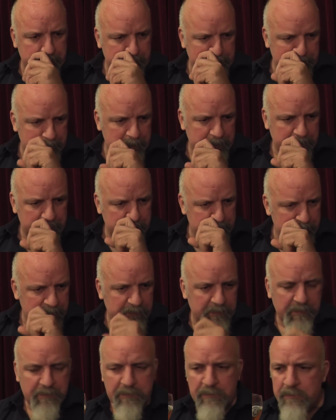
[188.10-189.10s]

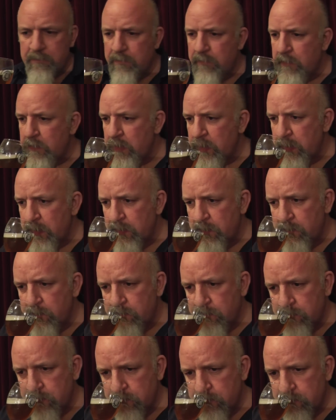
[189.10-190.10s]

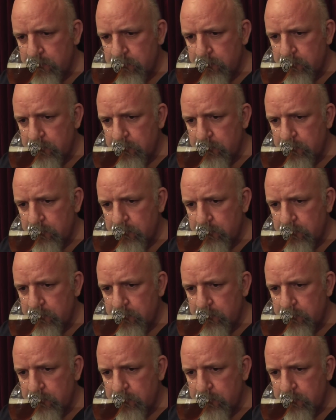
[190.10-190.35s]
No one is speaking in this clip.